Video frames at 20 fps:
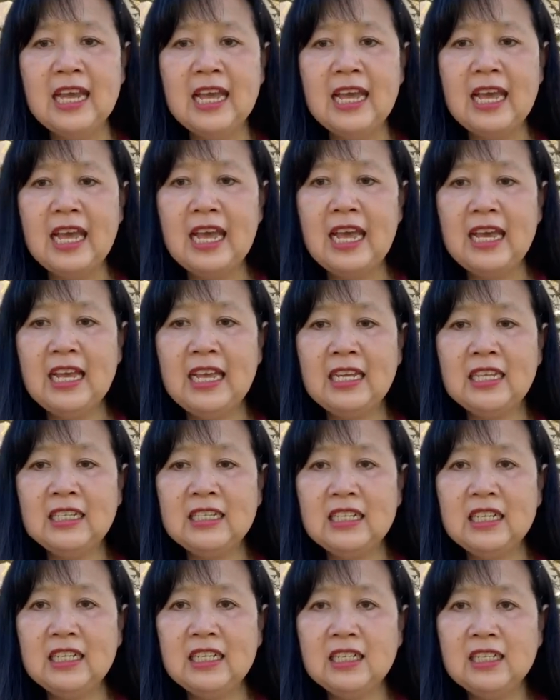and
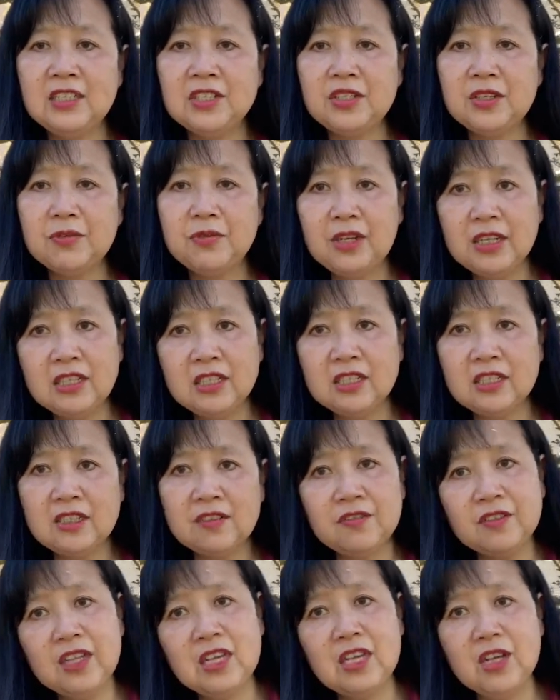it is a
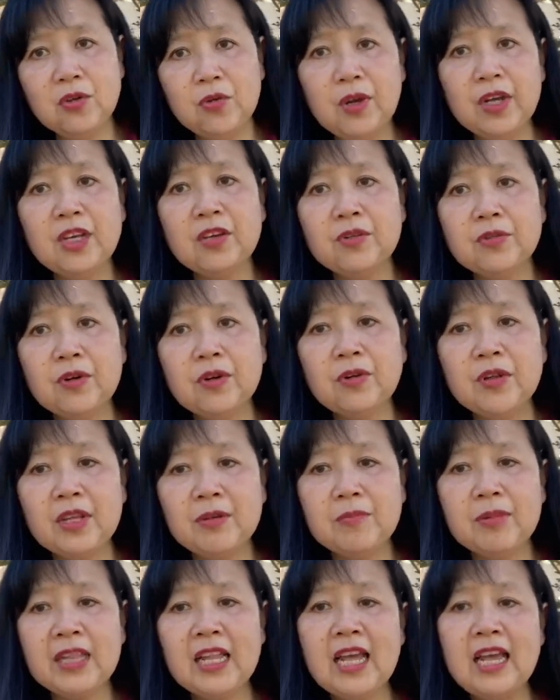relatively quick growing
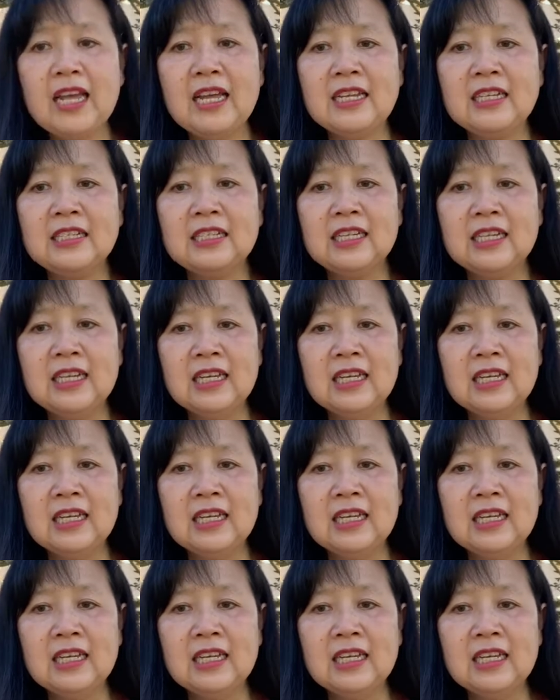plant.